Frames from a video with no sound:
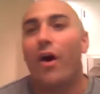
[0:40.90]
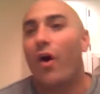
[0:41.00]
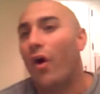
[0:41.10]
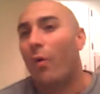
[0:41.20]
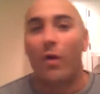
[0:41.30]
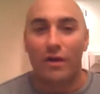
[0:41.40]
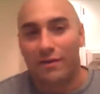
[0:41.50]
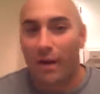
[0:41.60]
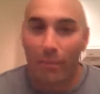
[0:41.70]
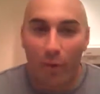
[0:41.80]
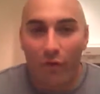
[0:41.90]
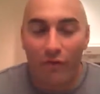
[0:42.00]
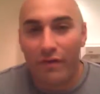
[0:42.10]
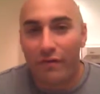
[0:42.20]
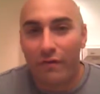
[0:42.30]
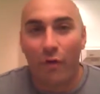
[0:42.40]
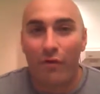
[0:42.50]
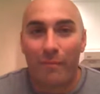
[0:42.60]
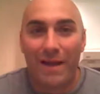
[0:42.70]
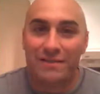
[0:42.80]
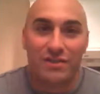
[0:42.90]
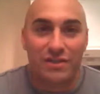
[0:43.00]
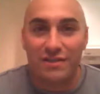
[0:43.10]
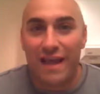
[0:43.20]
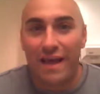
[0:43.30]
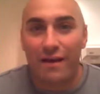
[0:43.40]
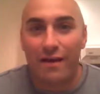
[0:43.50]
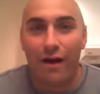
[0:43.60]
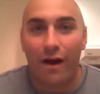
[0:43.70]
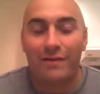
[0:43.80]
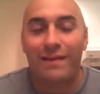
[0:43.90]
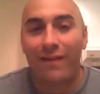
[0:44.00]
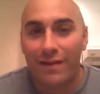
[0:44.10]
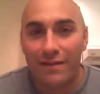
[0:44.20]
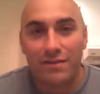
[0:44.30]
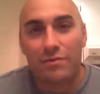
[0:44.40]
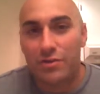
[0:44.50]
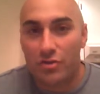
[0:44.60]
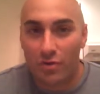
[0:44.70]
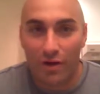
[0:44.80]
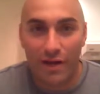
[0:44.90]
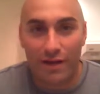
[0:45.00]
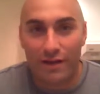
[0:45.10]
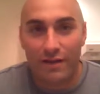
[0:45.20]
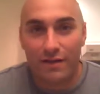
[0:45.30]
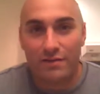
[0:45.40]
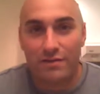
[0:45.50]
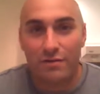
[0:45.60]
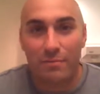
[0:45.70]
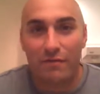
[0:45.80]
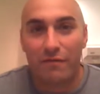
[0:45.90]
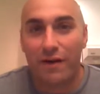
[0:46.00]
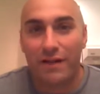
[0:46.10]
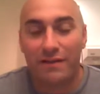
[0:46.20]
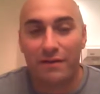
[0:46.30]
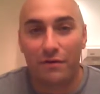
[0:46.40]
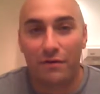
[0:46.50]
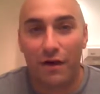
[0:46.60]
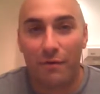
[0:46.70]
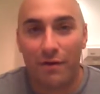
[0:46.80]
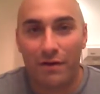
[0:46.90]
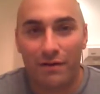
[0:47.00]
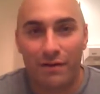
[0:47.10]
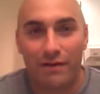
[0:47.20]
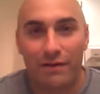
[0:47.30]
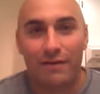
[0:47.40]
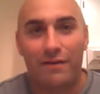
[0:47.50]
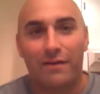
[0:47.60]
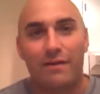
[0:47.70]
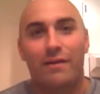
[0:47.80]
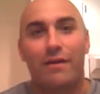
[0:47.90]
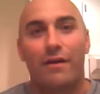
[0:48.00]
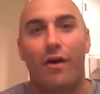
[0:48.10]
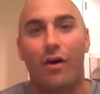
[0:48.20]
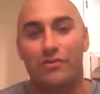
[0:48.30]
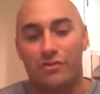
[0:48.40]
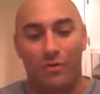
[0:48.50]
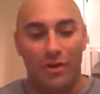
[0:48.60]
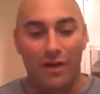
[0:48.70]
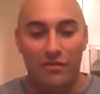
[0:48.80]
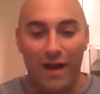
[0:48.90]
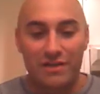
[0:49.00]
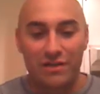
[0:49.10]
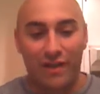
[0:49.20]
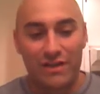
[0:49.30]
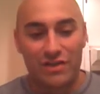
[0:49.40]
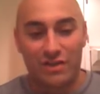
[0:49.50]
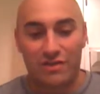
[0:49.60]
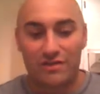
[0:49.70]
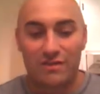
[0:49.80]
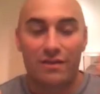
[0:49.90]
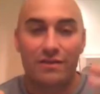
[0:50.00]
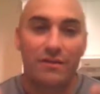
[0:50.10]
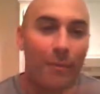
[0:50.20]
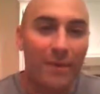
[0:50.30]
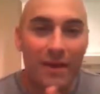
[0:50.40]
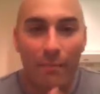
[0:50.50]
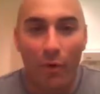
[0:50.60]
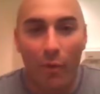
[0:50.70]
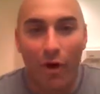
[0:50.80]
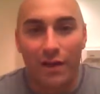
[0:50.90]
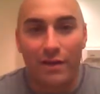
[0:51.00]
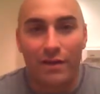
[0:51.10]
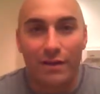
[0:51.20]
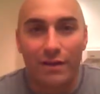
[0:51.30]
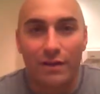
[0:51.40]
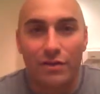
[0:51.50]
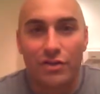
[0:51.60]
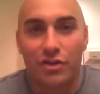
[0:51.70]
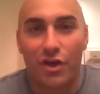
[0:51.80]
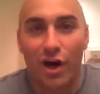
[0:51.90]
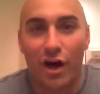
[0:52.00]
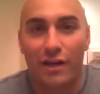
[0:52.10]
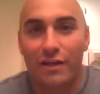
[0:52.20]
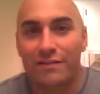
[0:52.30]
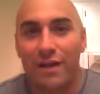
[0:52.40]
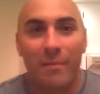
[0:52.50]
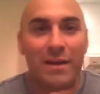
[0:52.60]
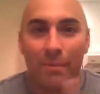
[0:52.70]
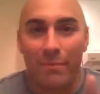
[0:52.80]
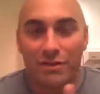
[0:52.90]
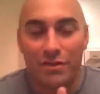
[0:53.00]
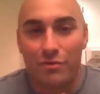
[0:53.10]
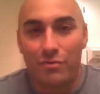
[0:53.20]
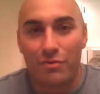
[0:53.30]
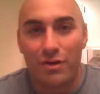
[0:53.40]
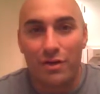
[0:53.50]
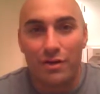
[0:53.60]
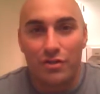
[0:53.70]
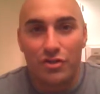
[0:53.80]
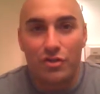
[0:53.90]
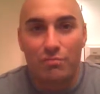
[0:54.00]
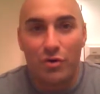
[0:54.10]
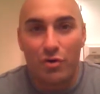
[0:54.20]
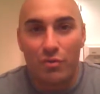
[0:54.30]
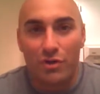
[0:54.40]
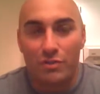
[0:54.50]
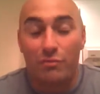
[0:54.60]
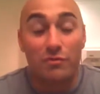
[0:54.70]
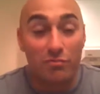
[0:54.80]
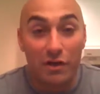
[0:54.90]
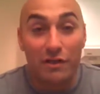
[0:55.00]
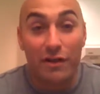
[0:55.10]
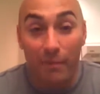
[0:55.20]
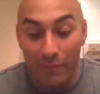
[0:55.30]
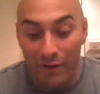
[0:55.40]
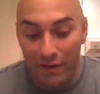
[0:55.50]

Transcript: all worked up over messages that are telling you to enjoy it, you stupid fucking dildo. Also, congratulations. Dummy number 1, Shaw. Dummy number 2, Shmoo. Shmoo's pretty dumb.